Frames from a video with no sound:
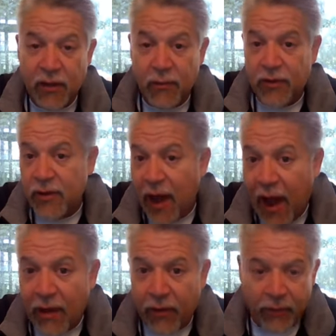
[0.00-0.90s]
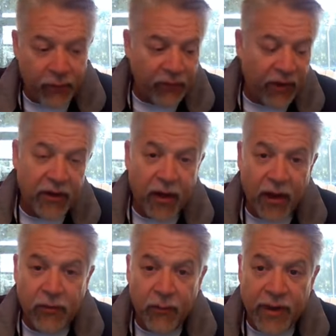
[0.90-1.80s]
with Nile, and we've had
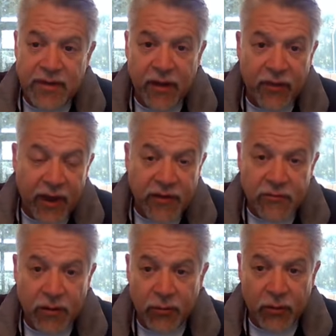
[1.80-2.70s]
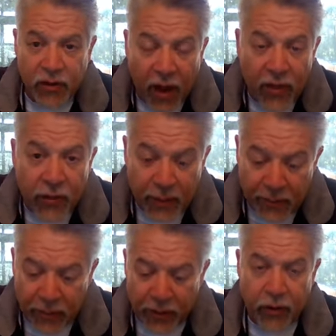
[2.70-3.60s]
God do amazing things with with other
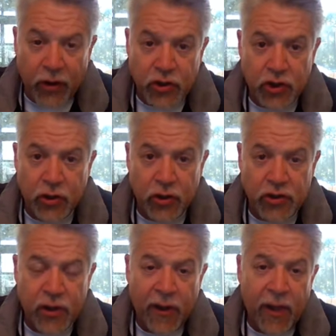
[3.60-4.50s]
people in our church,